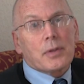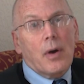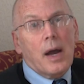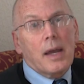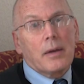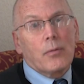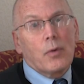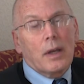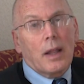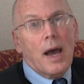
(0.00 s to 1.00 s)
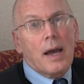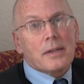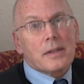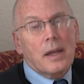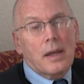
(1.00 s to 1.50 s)
So I had
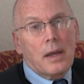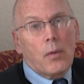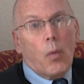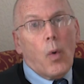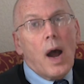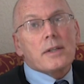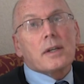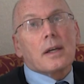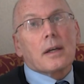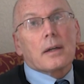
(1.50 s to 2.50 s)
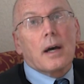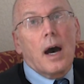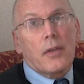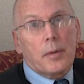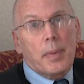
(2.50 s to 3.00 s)
realized, watching
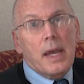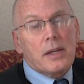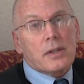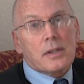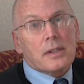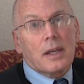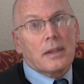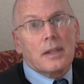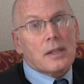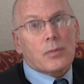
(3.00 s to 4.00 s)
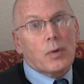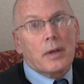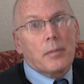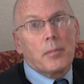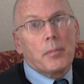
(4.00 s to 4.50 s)
other patients, that this
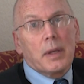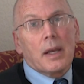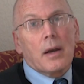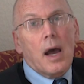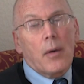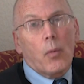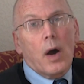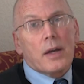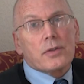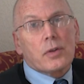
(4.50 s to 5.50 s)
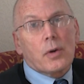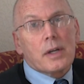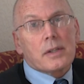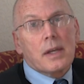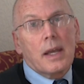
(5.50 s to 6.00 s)
would be an unwise
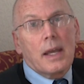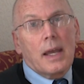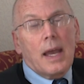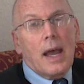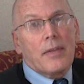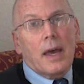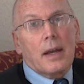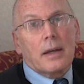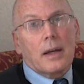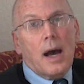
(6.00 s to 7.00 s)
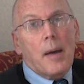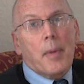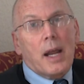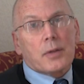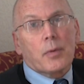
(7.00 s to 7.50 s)
choice and that I
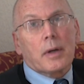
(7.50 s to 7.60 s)
might as